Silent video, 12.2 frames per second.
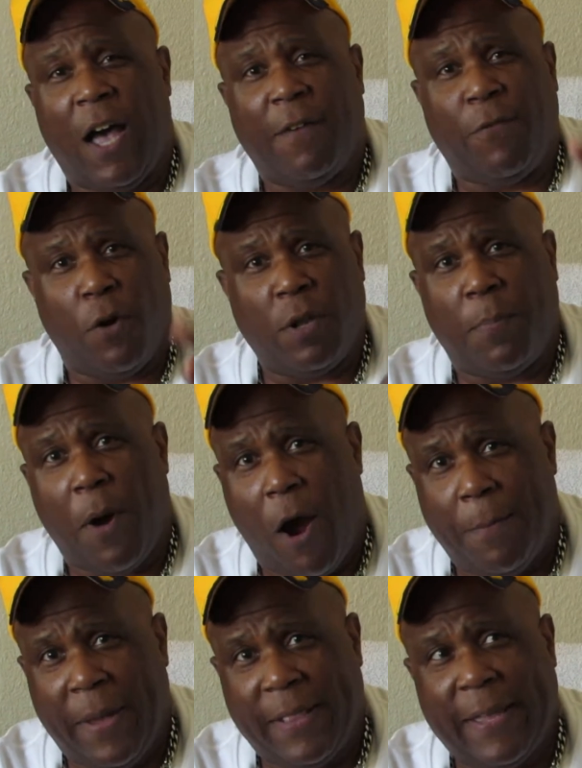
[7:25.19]
for an
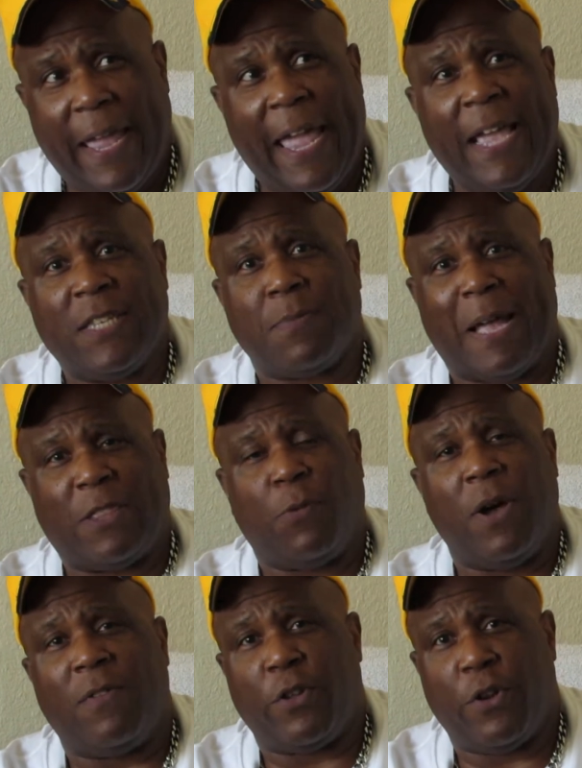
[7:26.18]
apartment is about
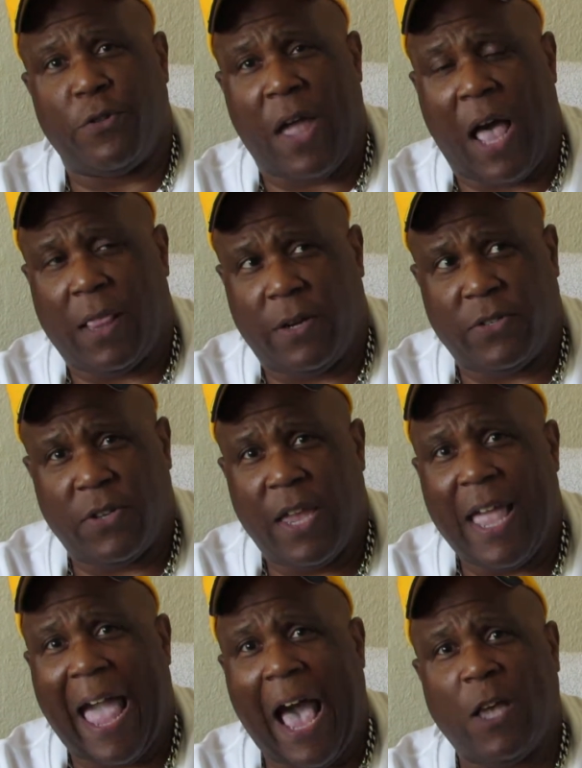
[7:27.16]
$1,200.
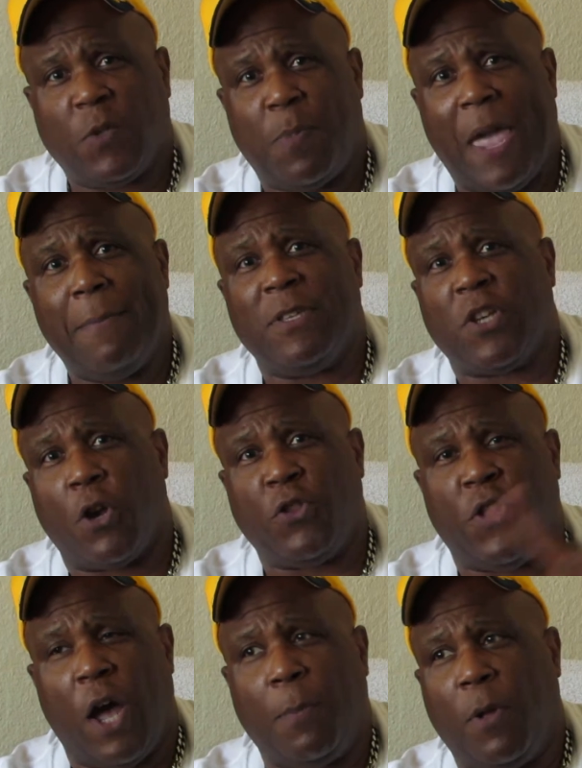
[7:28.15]
House payments are
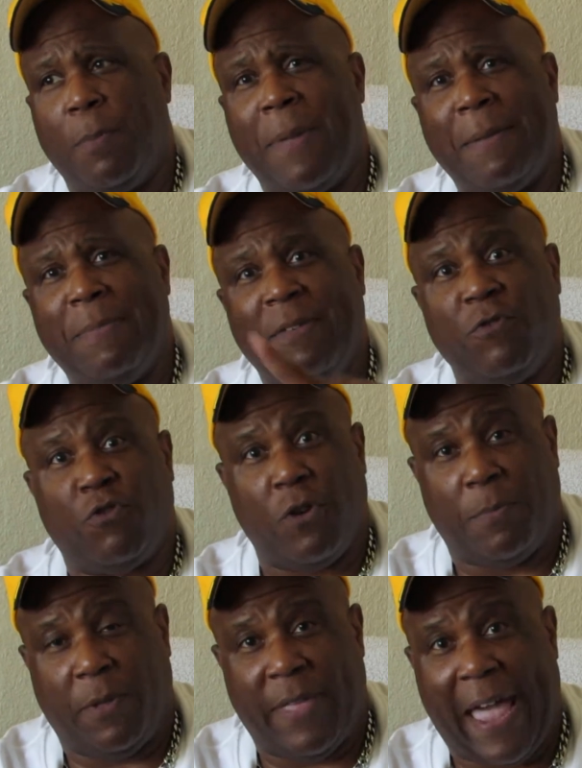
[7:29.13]
double, maybe even
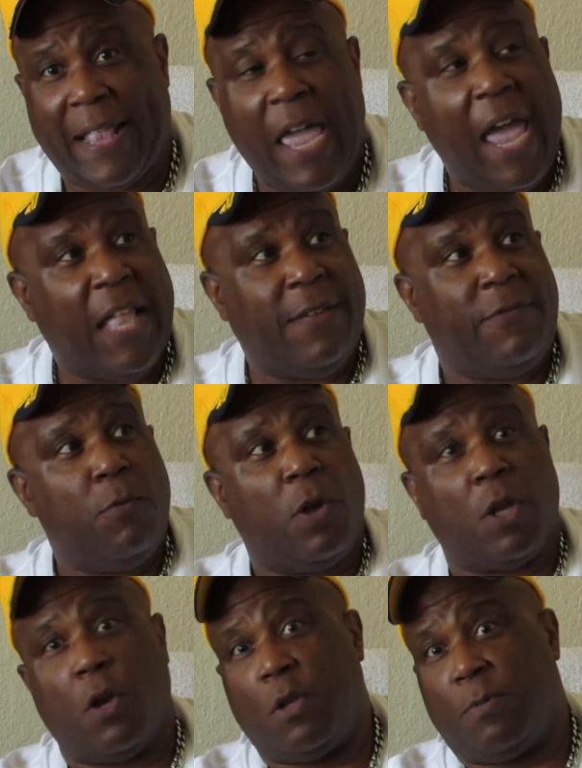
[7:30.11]
triple that. And if you
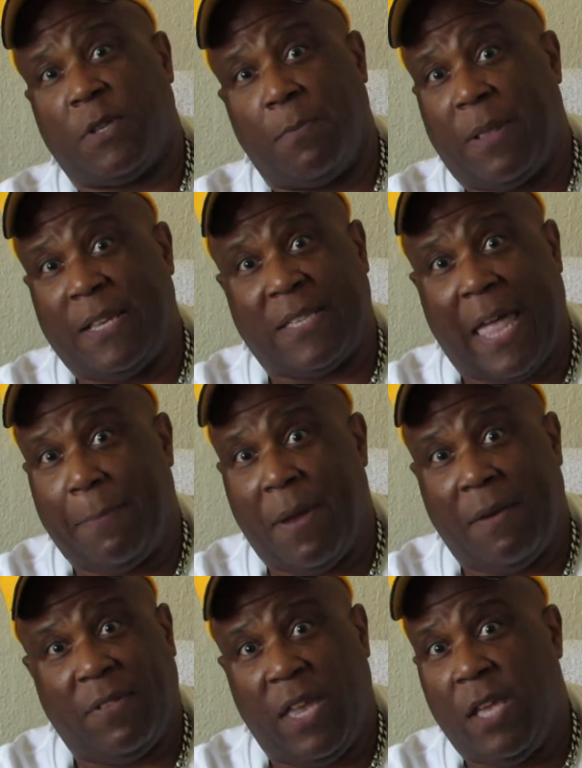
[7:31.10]
want to go to someplace like
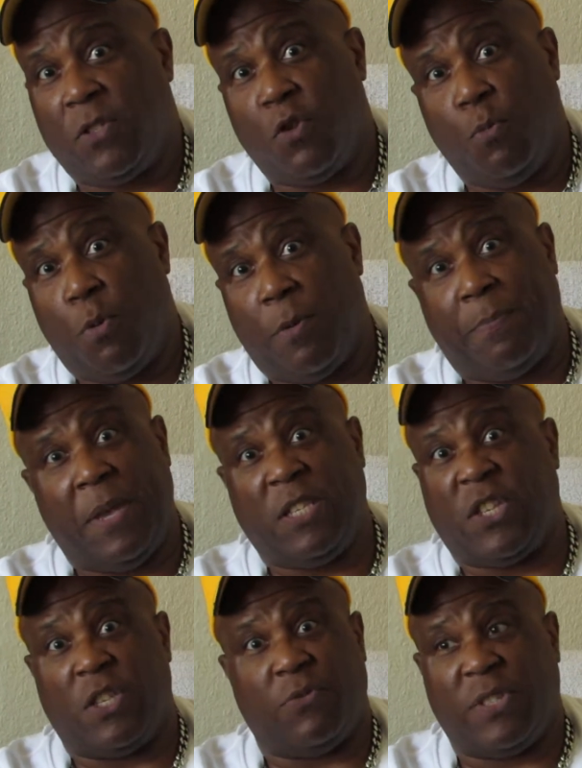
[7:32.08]
Beverly Hills, Newport Beach,
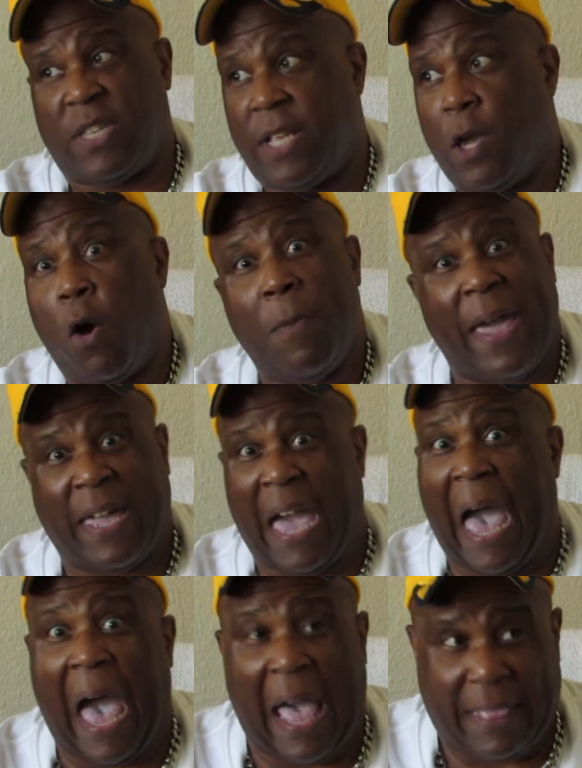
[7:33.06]
Century City, oh my
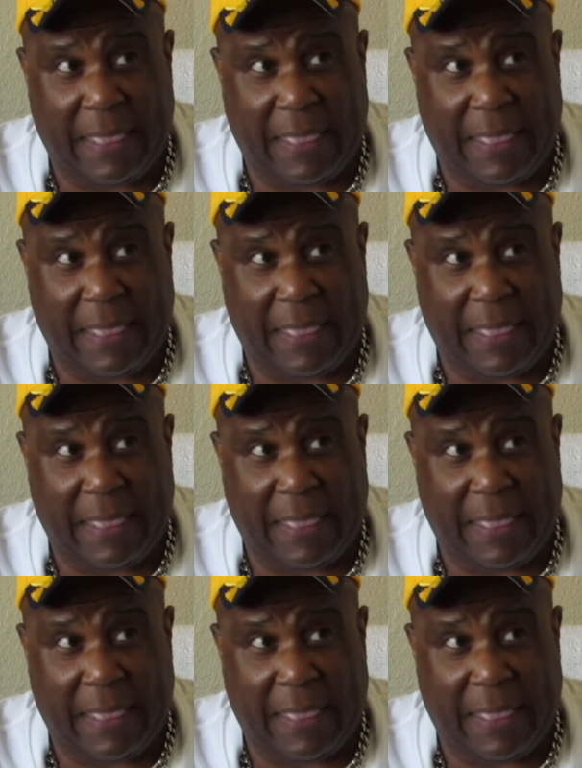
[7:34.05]
God,